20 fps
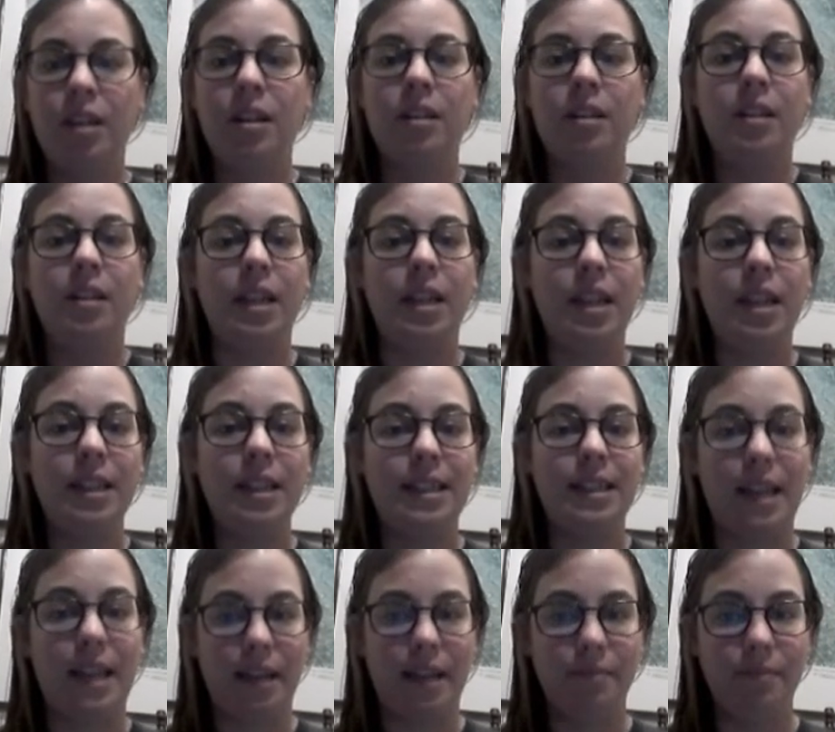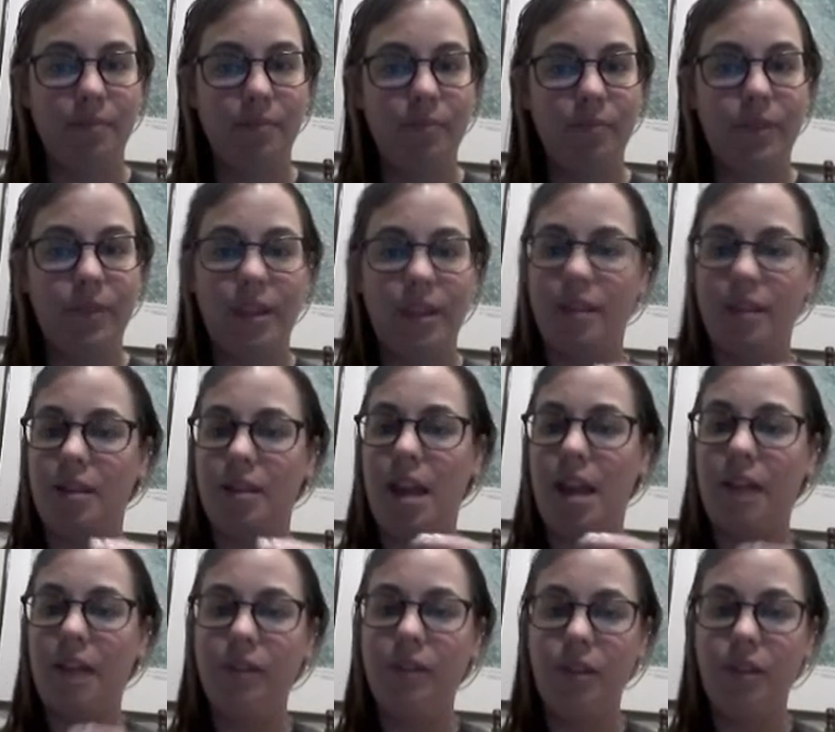he said that
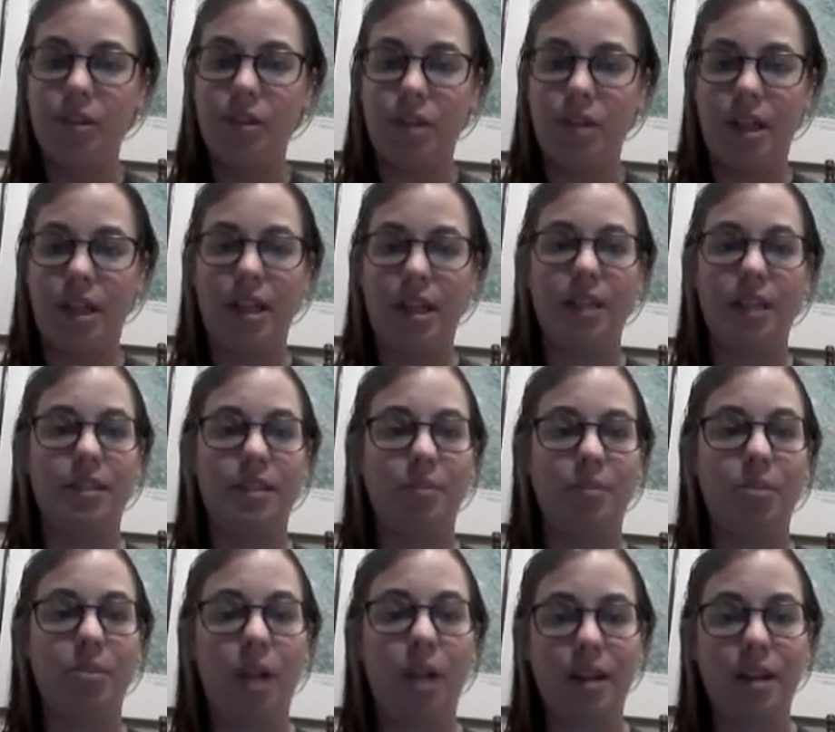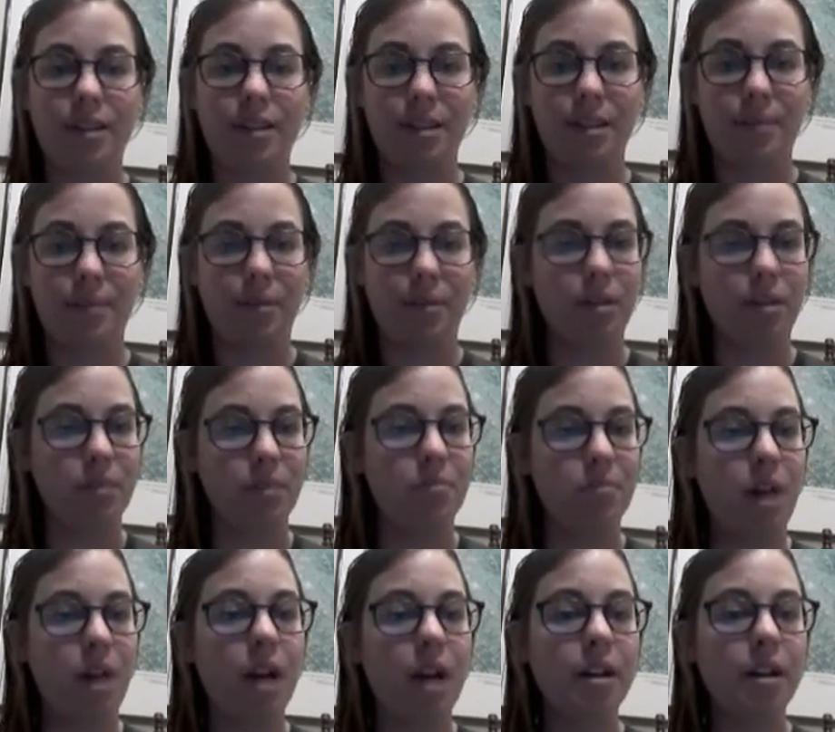evolution is the process by which
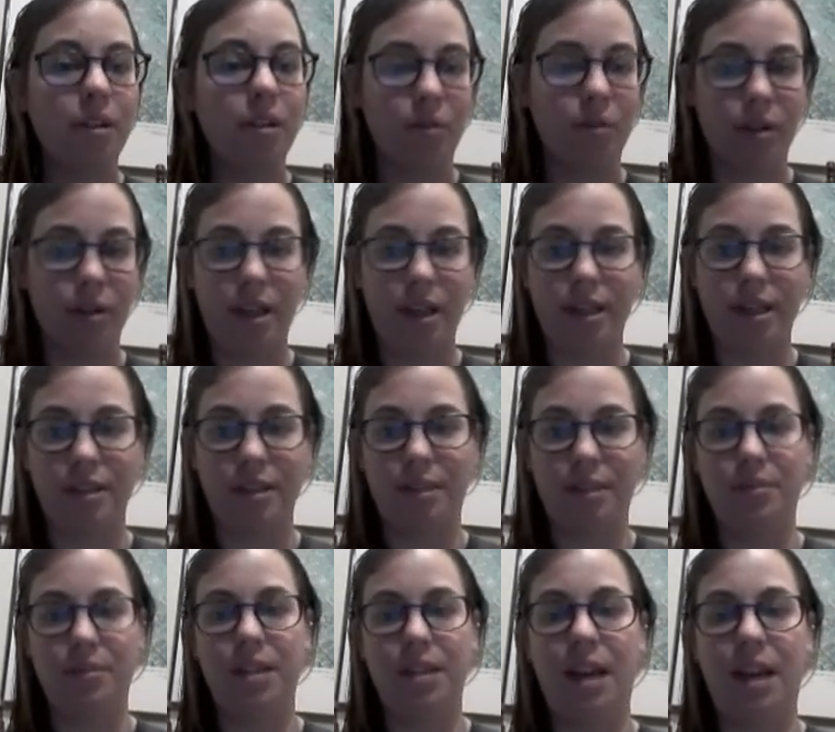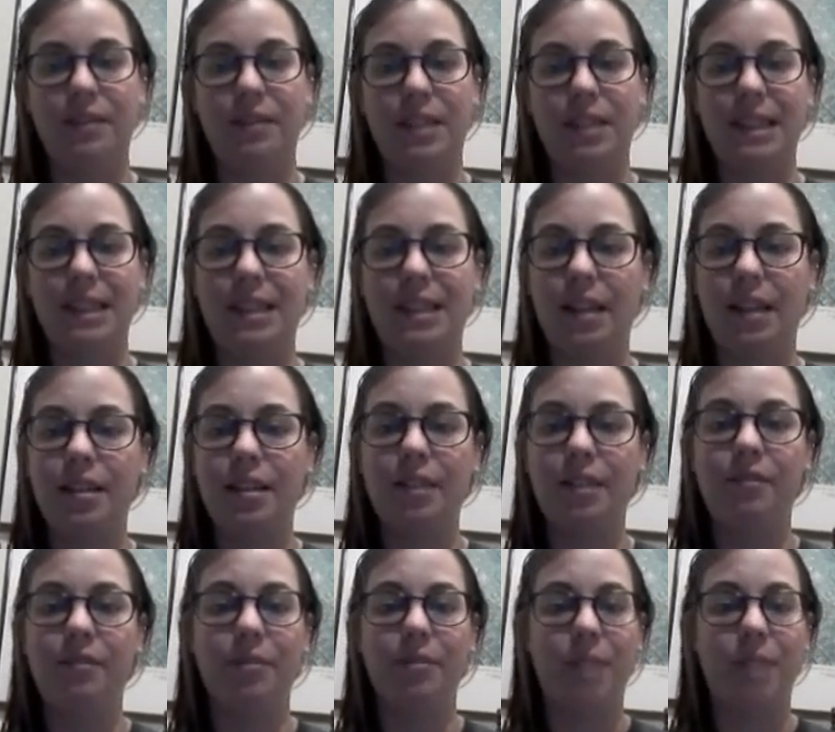modern organisms have descended
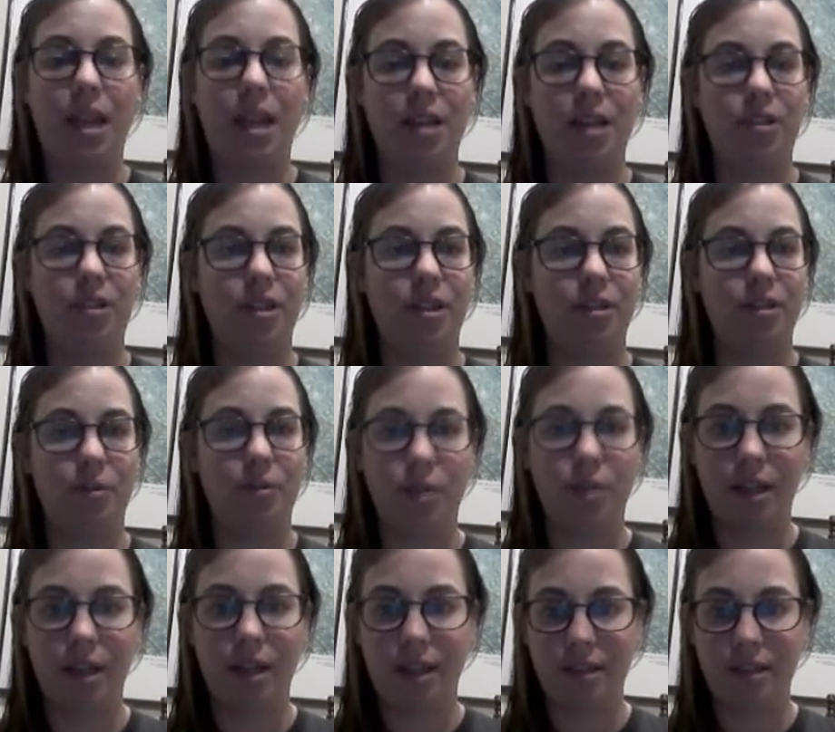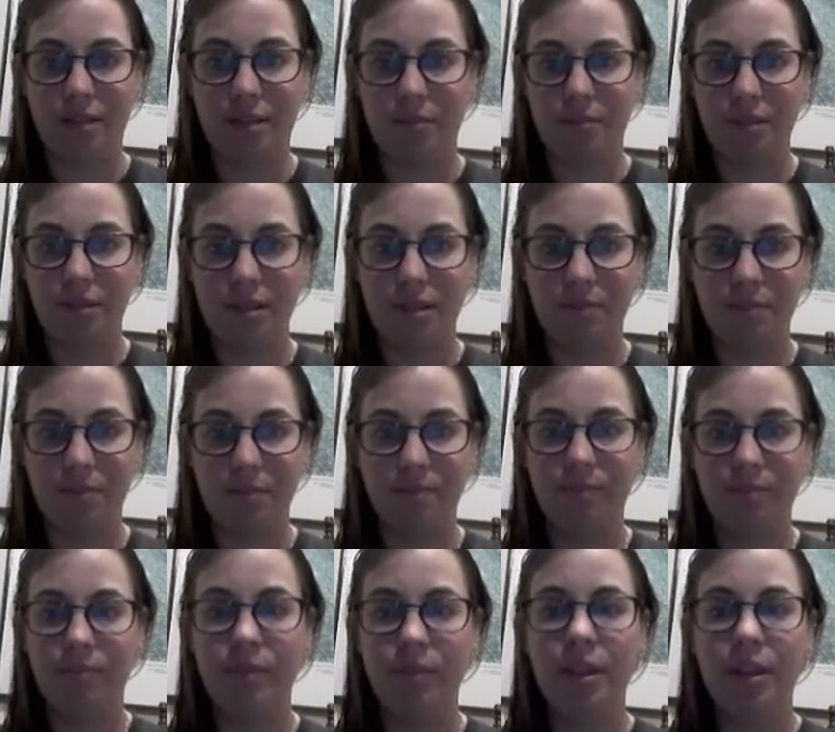from ancient organisms.
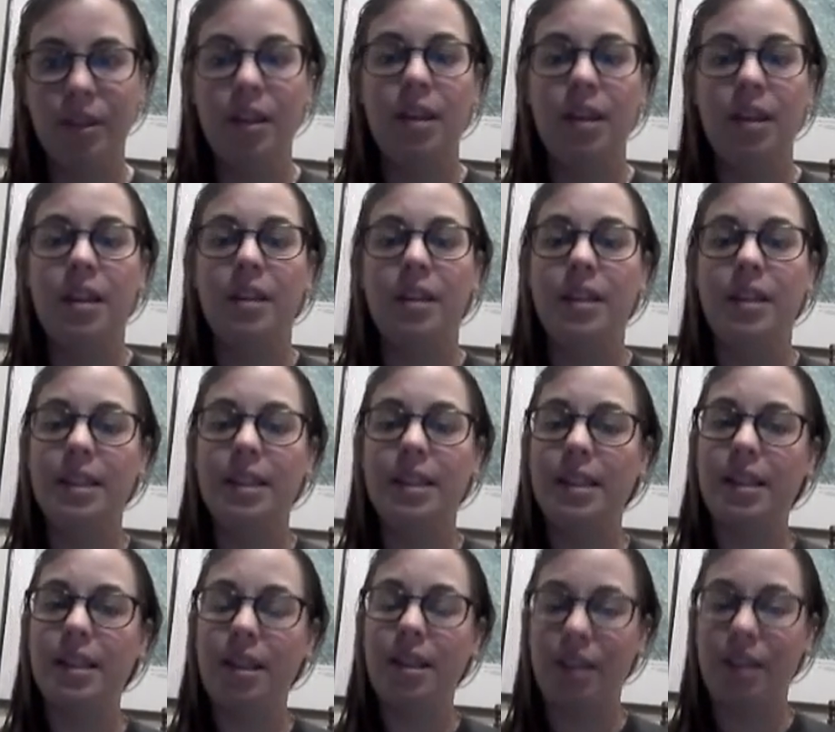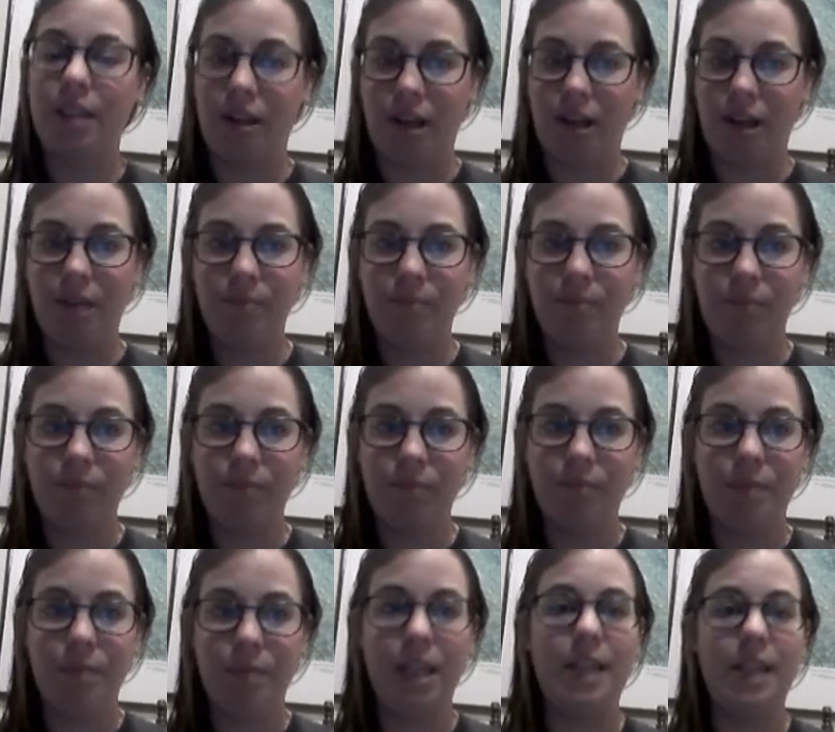This is a theory,
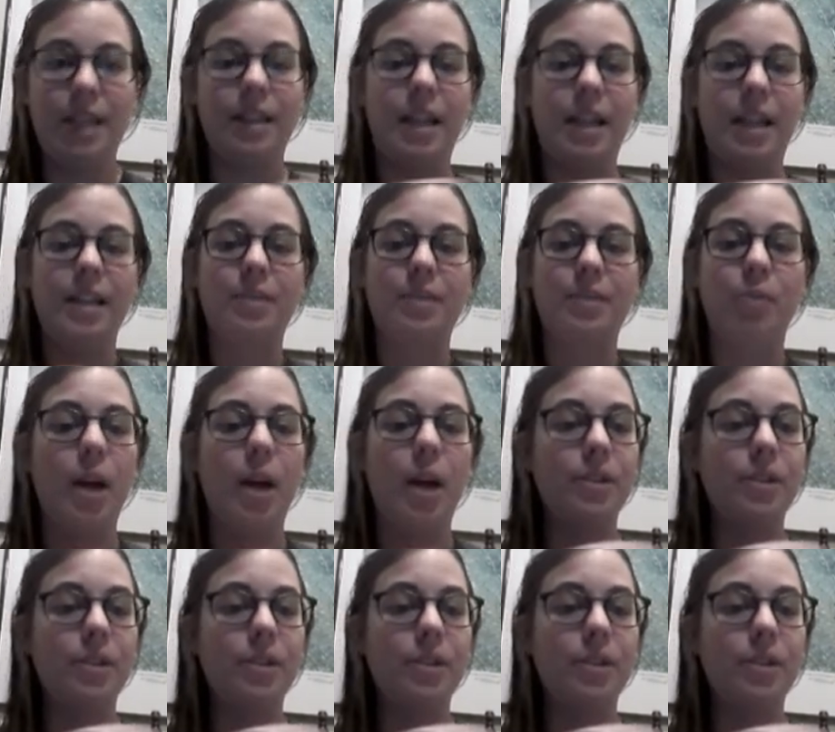meaning that it's well